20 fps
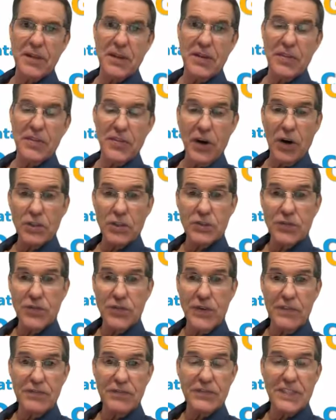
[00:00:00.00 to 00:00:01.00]
Those
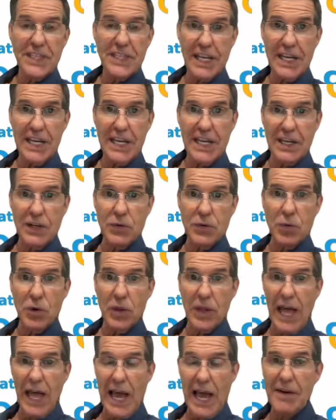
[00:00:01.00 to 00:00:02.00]
15
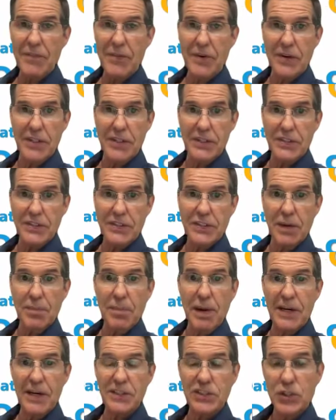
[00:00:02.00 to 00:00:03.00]
will average
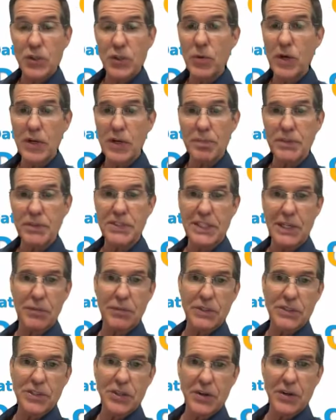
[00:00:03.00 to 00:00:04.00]
about a 200%
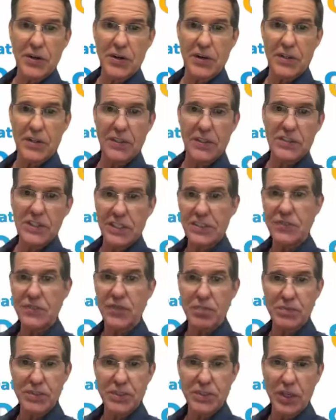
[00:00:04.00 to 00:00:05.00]
return just
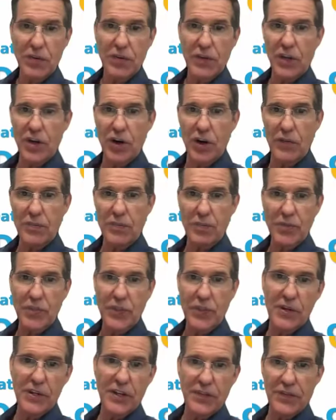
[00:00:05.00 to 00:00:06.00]
from silver going from
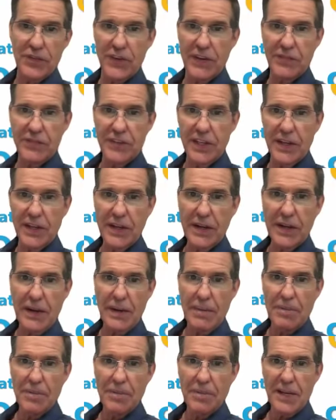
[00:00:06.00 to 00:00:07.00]
30 to 50.
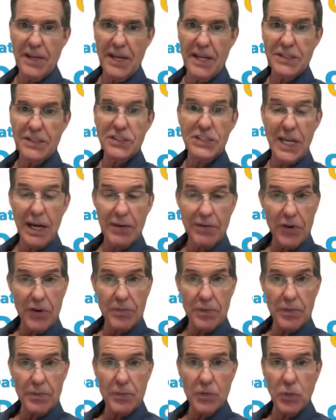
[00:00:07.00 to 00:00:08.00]
And some
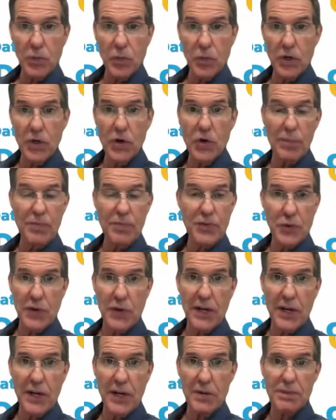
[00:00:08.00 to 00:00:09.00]
of them will go up
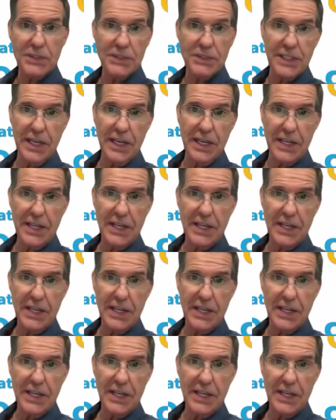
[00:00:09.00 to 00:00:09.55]
300%.